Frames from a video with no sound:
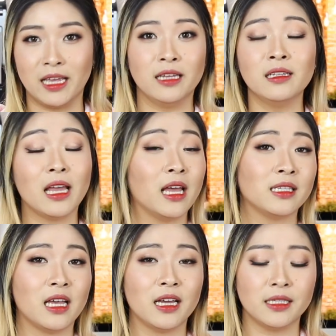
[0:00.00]
in
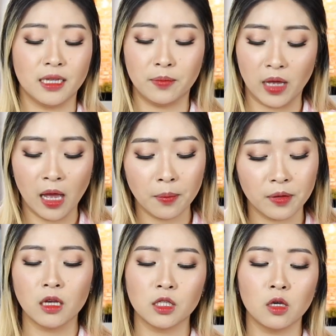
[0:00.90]
as I zip up.
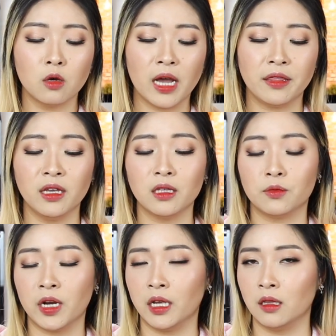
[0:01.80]
So I think it's
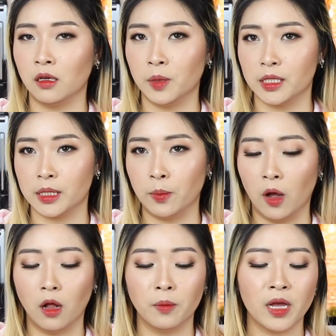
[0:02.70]
running a little bit
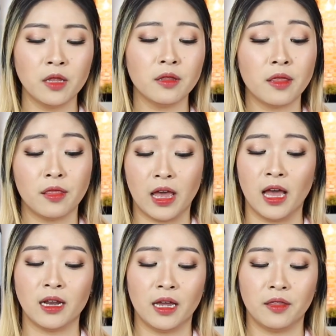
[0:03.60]
small, but other than
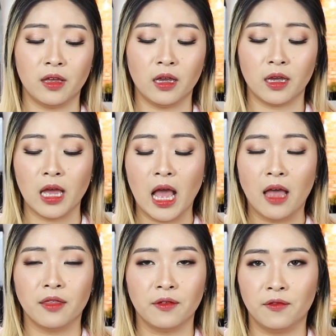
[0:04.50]
that, I think
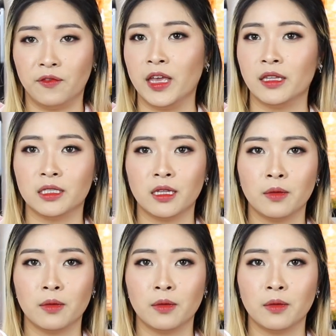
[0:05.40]
the fit,